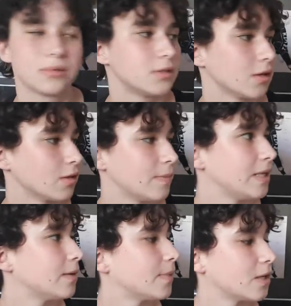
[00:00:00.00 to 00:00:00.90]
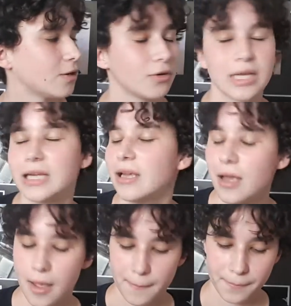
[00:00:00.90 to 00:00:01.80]
Something a bit annoying.
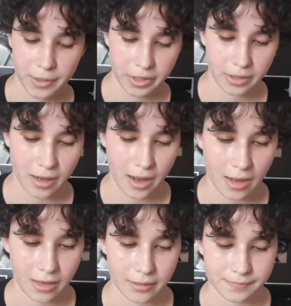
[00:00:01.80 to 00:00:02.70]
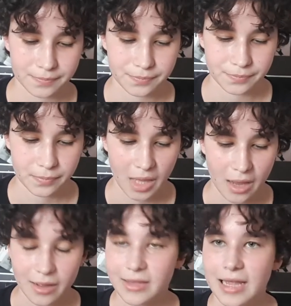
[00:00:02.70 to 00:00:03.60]
But
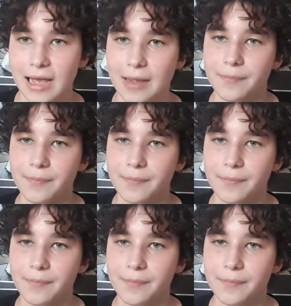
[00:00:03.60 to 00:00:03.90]
yeah,